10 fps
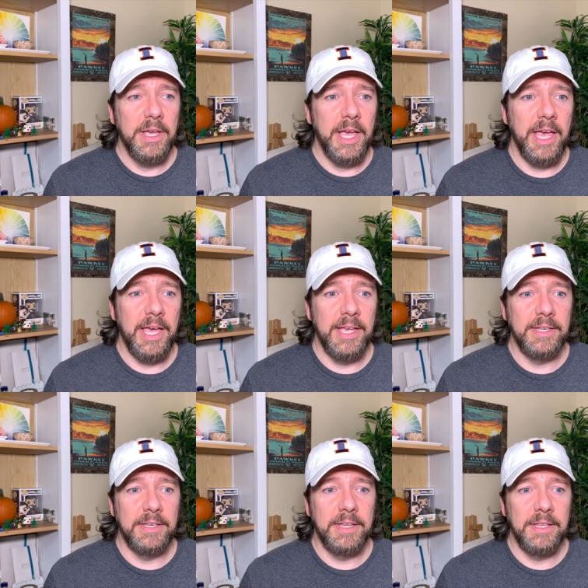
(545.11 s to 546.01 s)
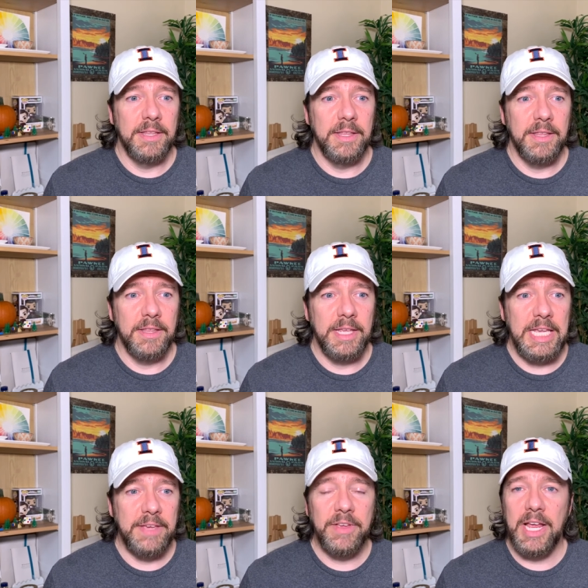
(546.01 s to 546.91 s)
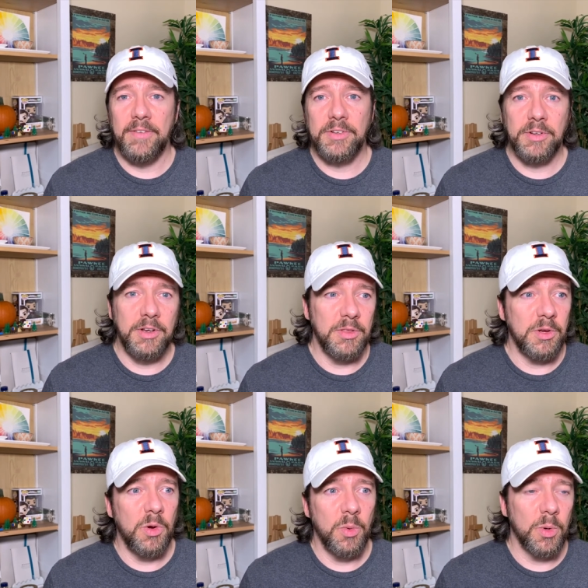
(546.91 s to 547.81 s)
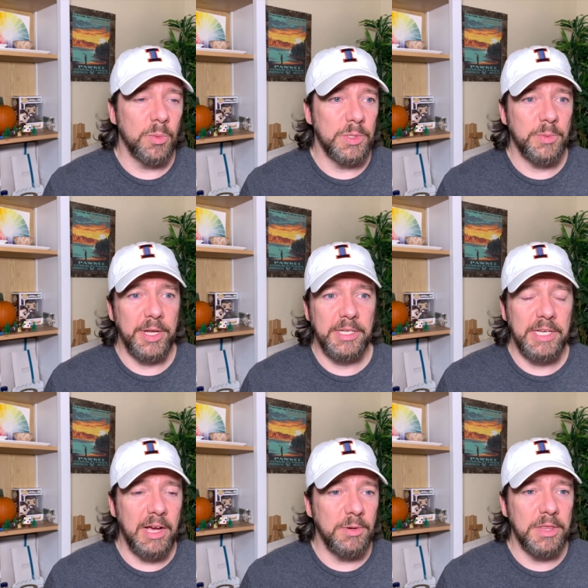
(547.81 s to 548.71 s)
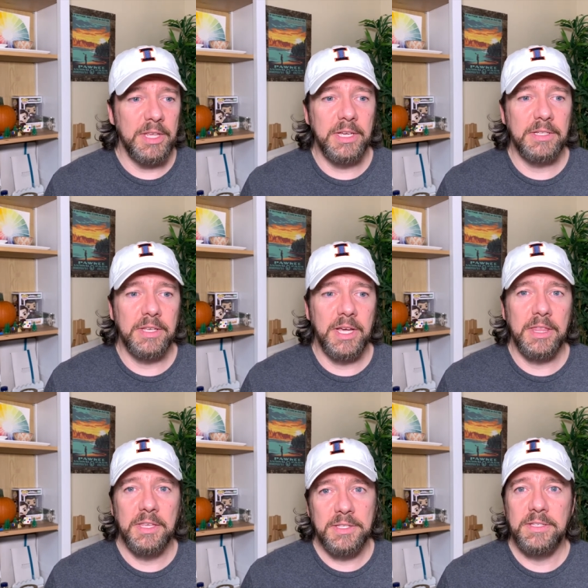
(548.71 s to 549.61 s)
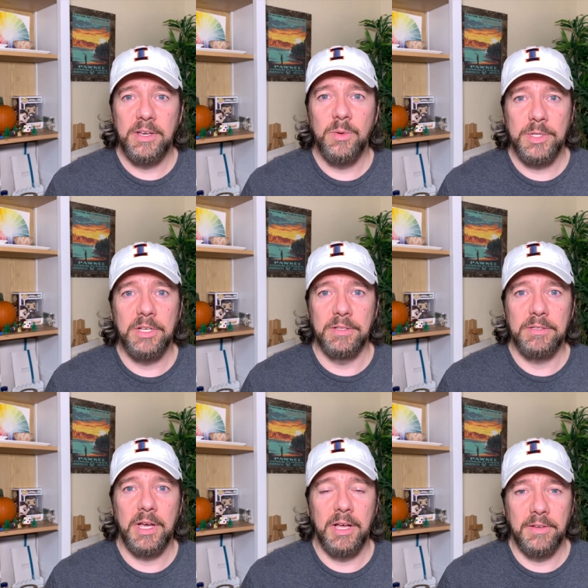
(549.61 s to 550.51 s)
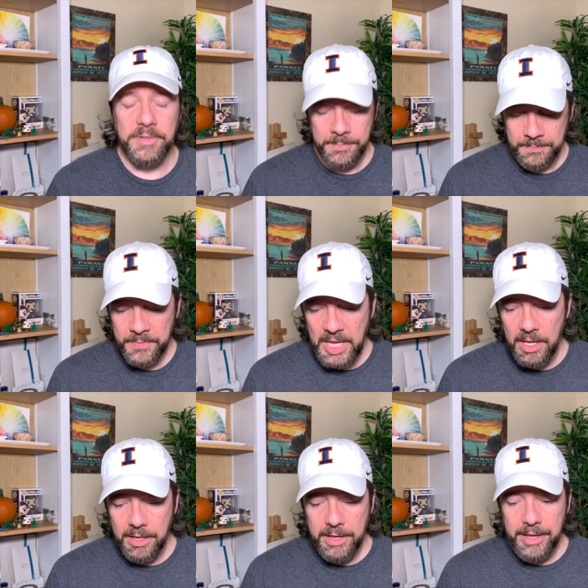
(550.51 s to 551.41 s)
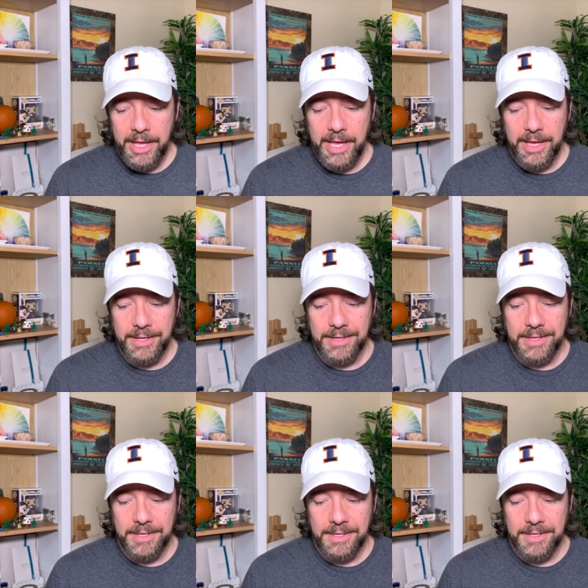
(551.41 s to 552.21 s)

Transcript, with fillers: And even after, you know, the Cold War was winding down and things, like, this still was unsolved. And